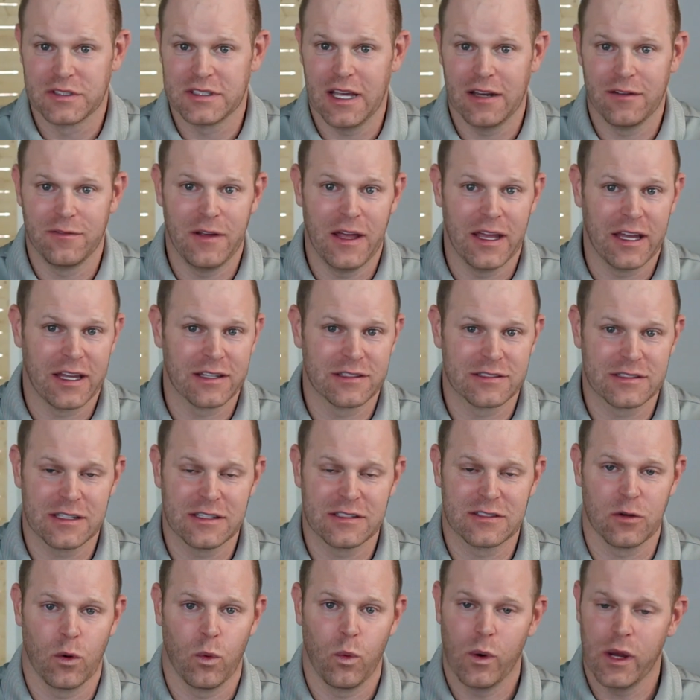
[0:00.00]
vacancy
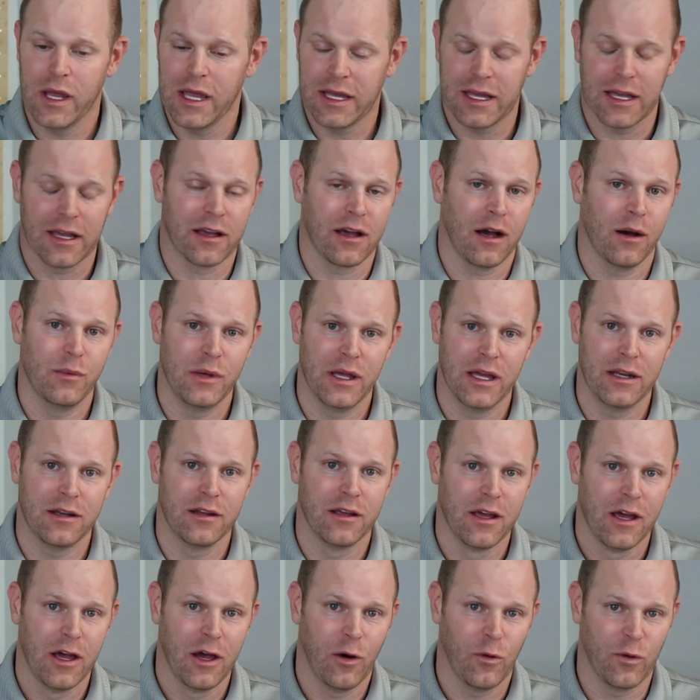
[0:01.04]
so we can come in
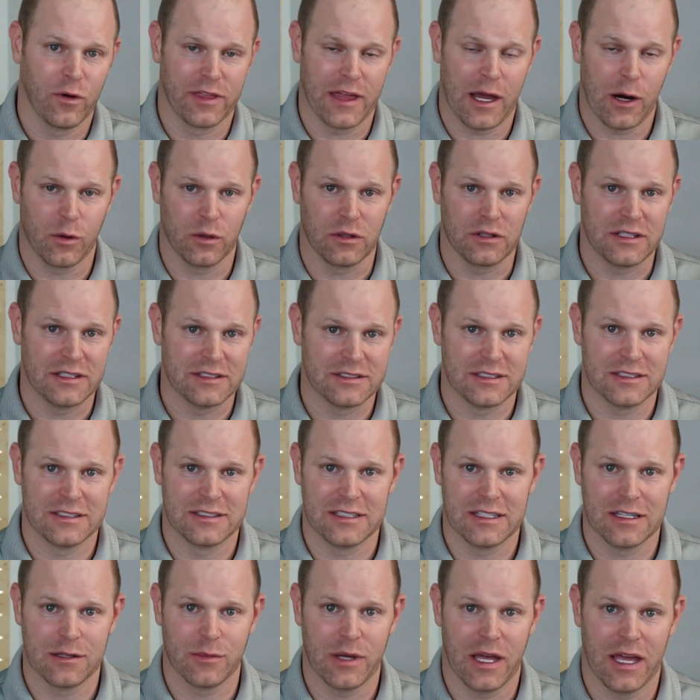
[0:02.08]
with our leasing
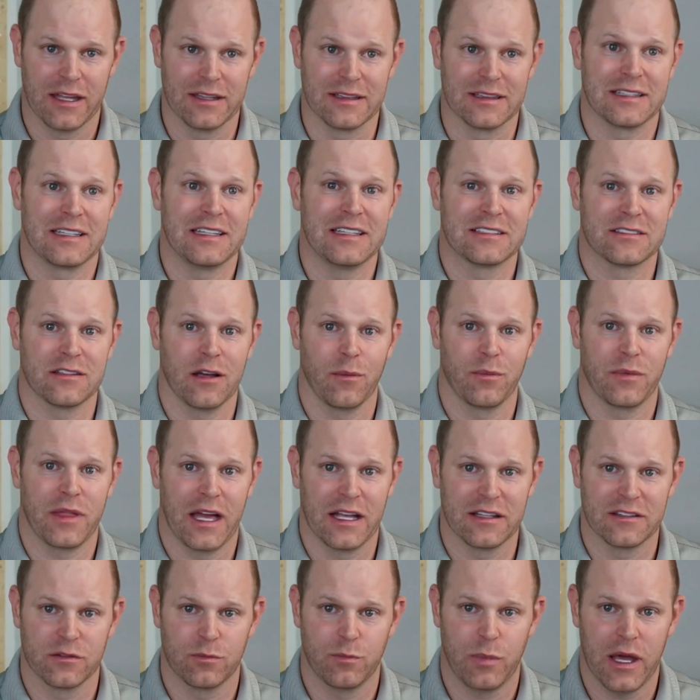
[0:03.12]
team and lease up
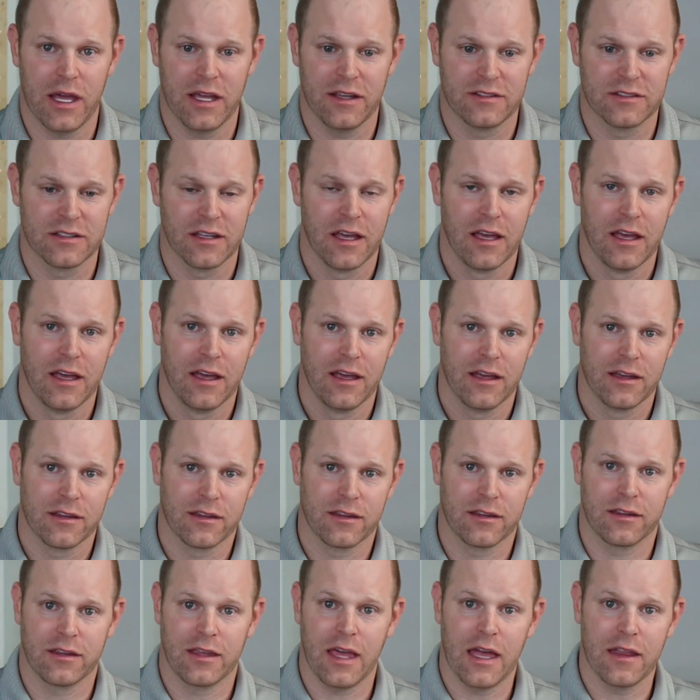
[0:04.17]
that space,
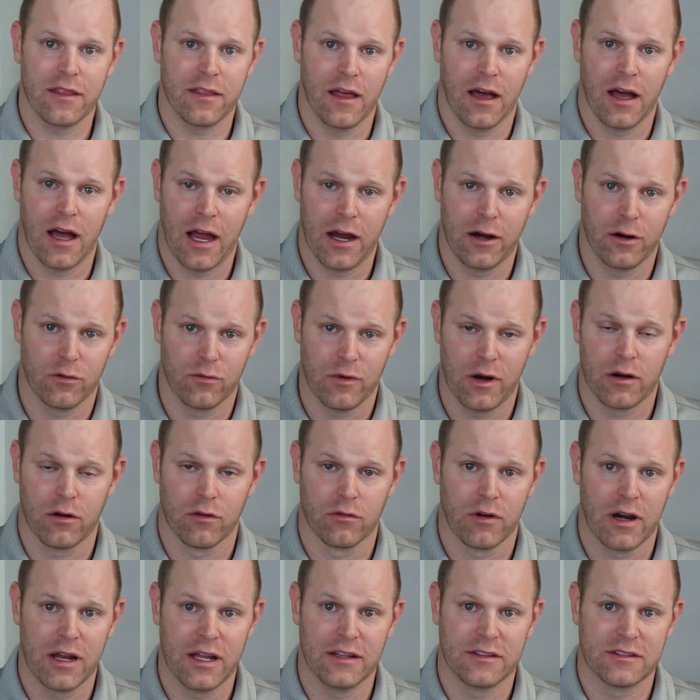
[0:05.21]
get the higher rental
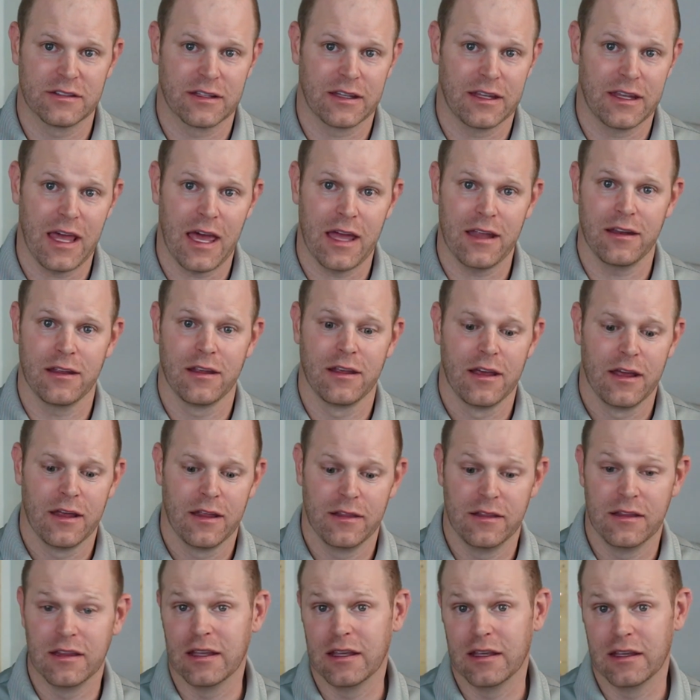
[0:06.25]
rates, get
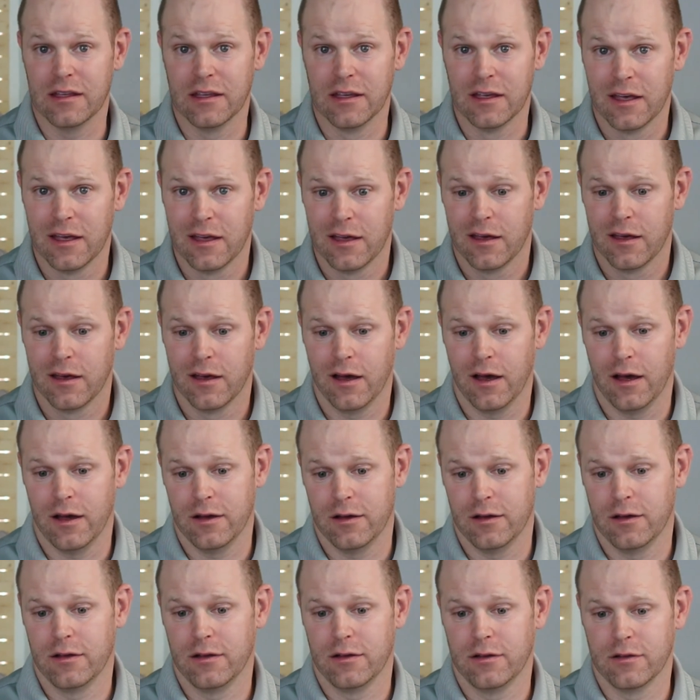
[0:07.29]
the
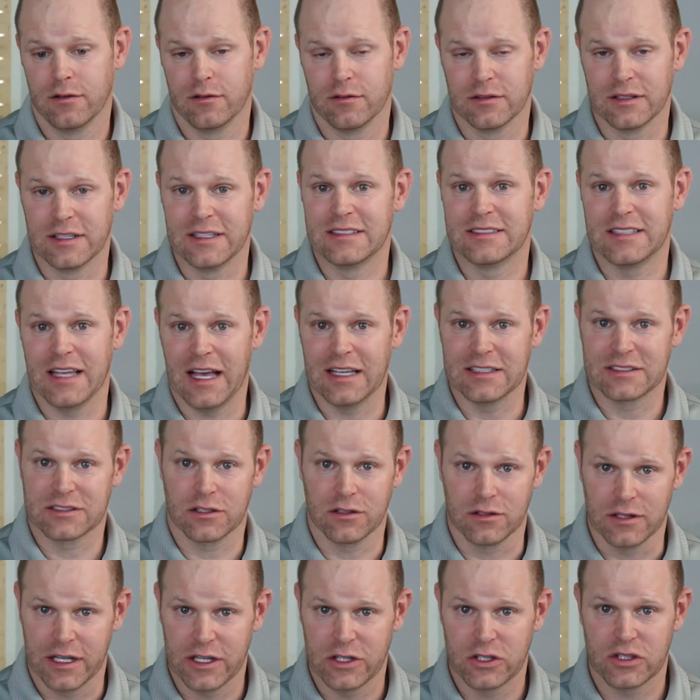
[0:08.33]
lease
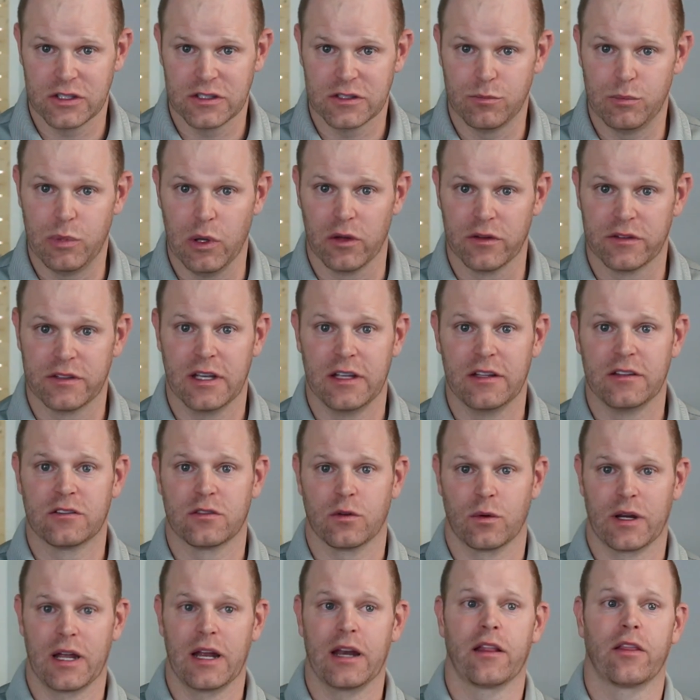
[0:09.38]
escalations built in, so
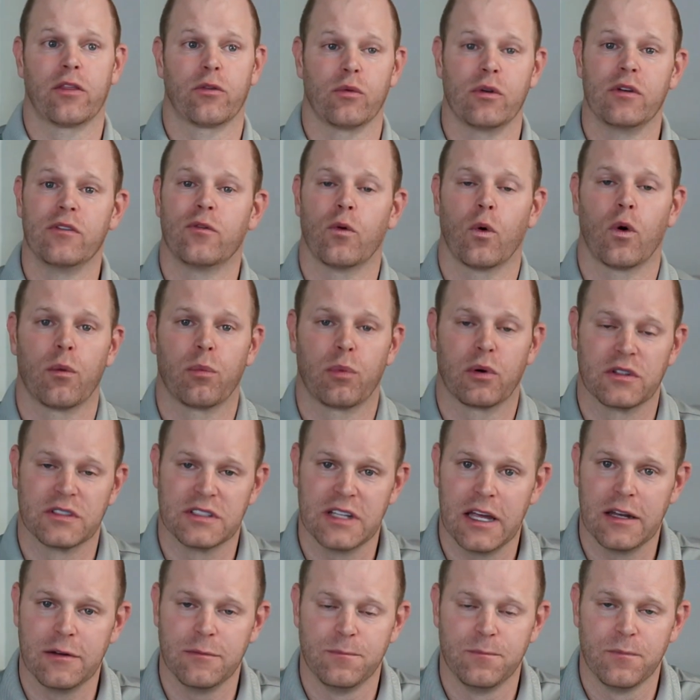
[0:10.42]
we're getting
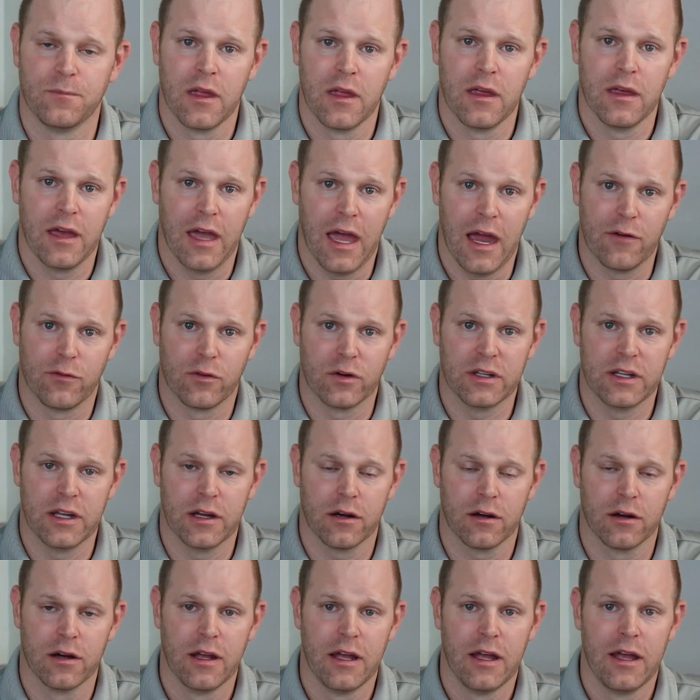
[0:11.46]
3-4% every
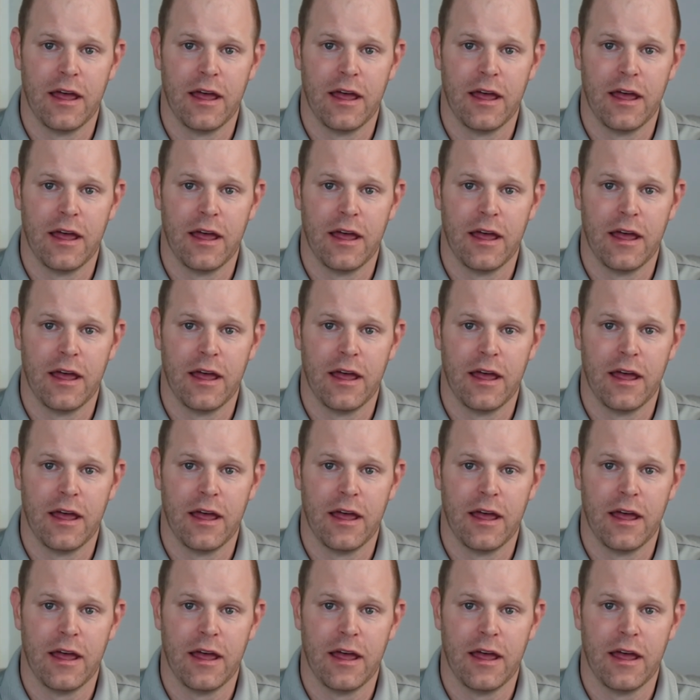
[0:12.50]
year.